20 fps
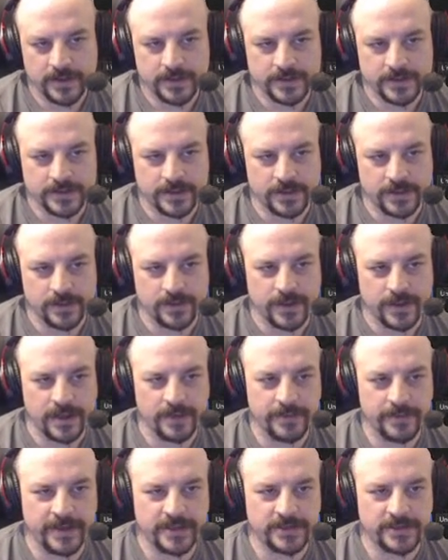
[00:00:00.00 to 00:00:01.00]
So
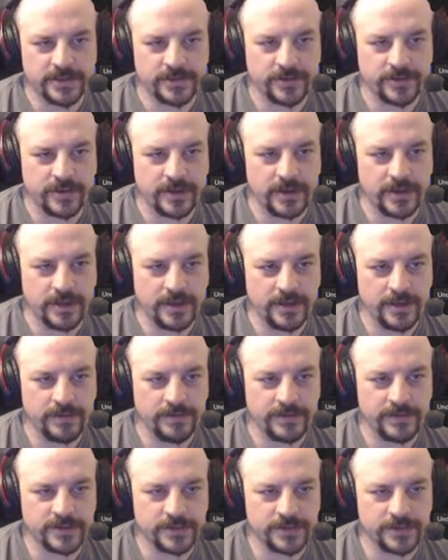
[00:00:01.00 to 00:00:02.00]
animation tray,
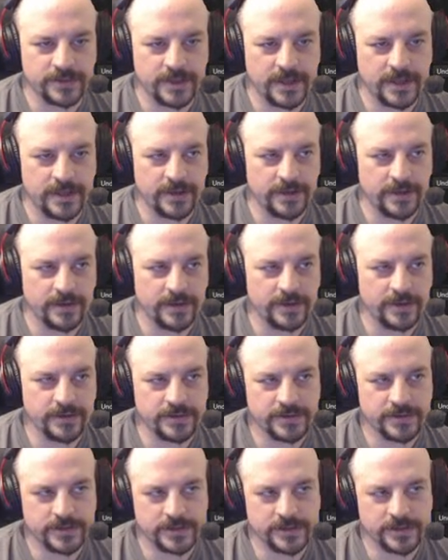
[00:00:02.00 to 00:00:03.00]
visual
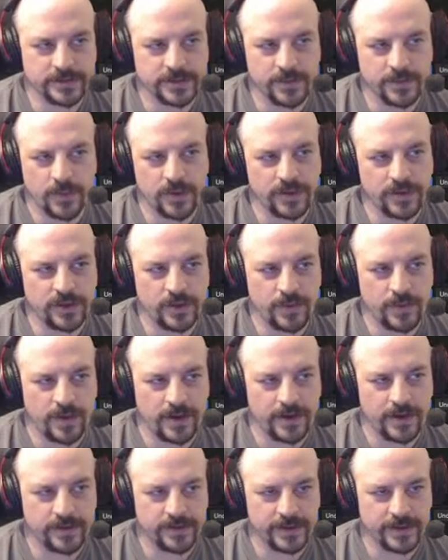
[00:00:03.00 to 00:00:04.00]
shaders, some more
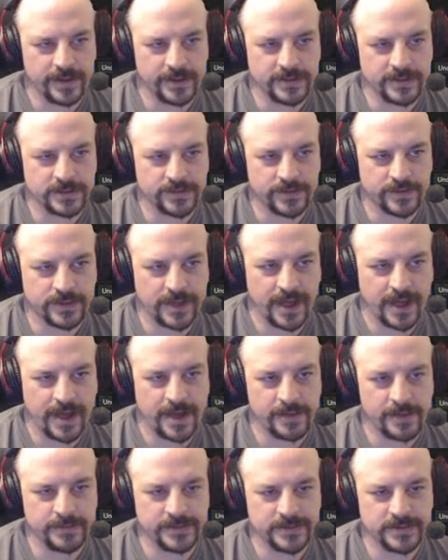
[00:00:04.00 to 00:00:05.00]
UI things for
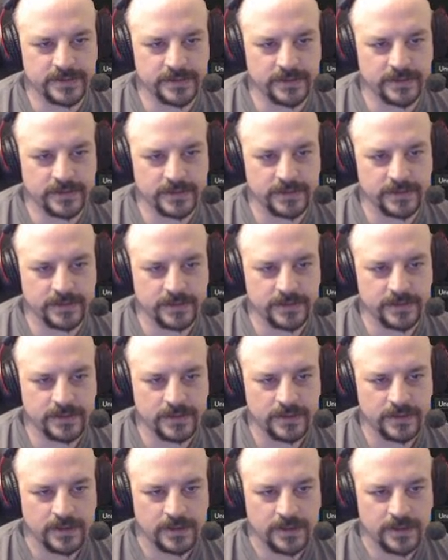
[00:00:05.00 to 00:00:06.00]
tabs.
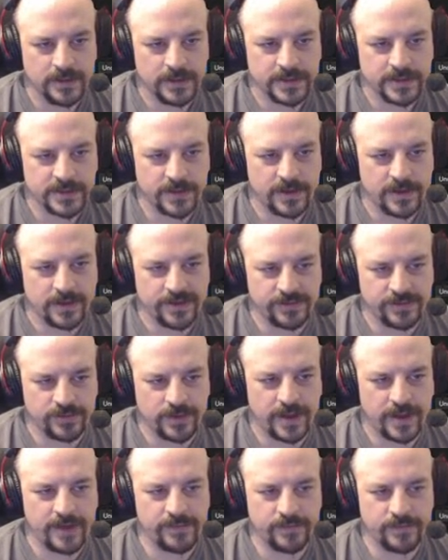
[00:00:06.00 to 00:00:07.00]
So
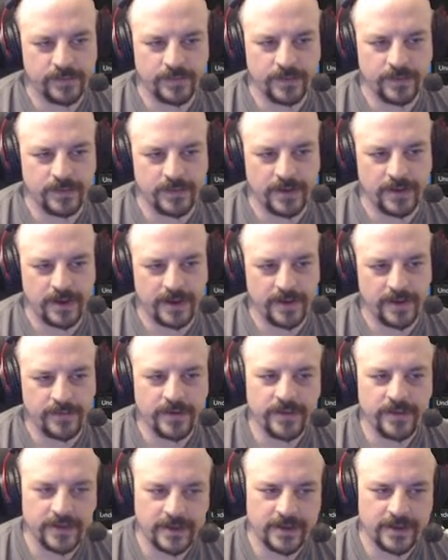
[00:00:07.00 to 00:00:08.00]
I have
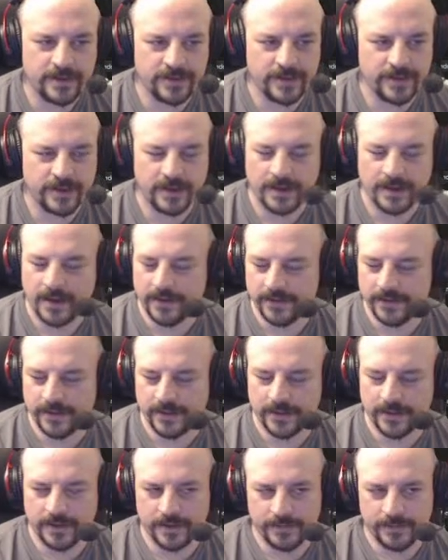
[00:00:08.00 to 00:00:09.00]
everything I think on
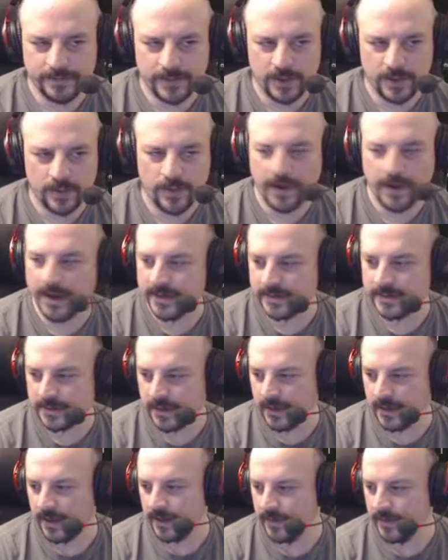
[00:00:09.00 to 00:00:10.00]
the UI
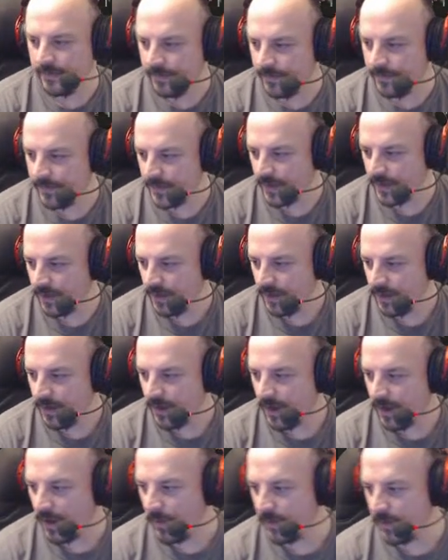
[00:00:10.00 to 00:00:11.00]
side.
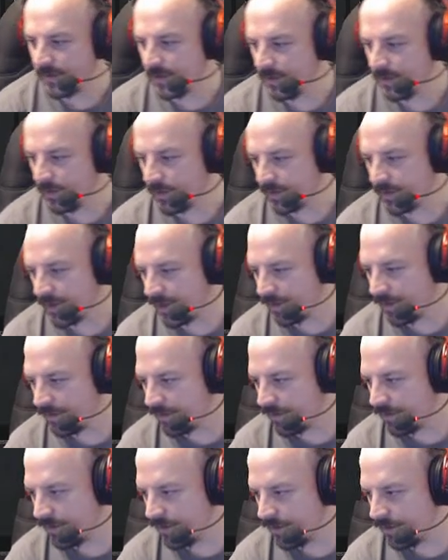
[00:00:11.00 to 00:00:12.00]
I went and looked at
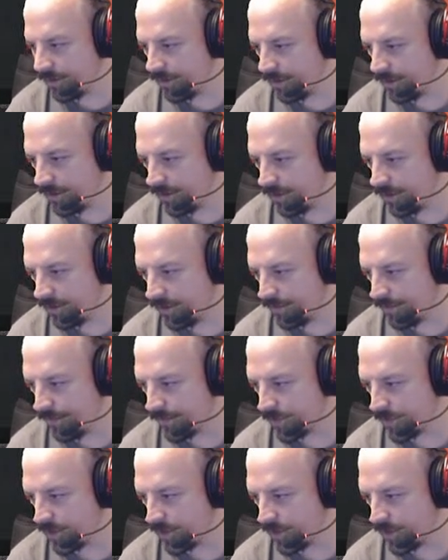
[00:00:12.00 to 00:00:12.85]
that